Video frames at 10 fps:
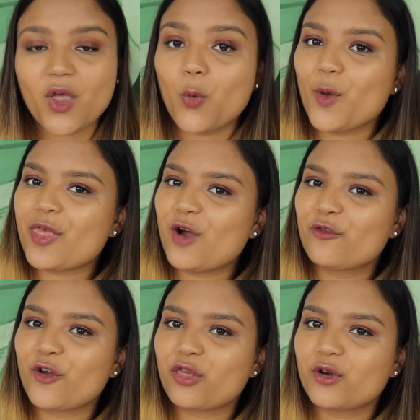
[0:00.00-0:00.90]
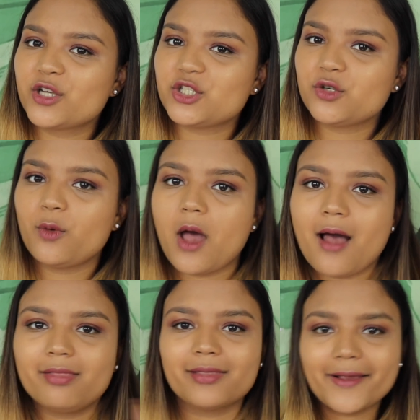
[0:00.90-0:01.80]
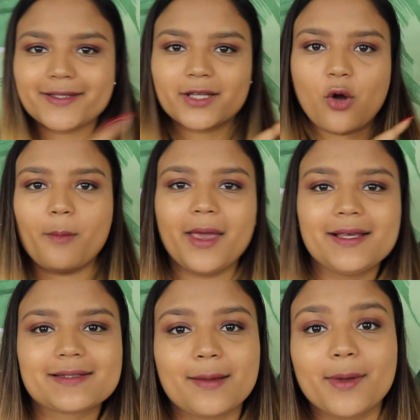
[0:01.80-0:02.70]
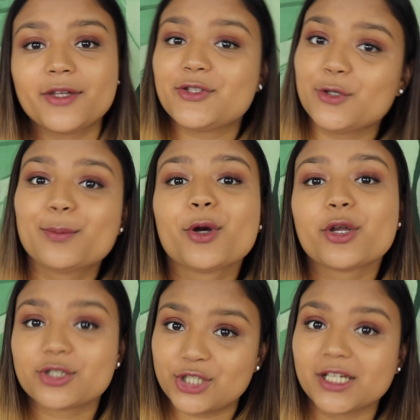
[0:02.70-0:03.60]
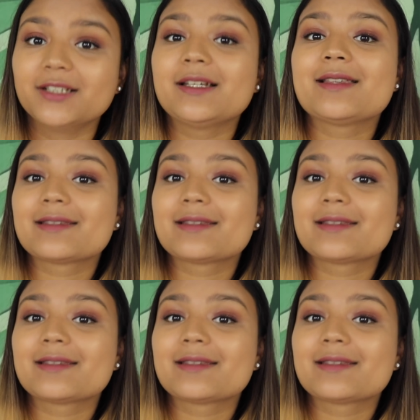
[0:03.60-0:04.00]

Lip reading: Without further ado, let's go make some super jiggly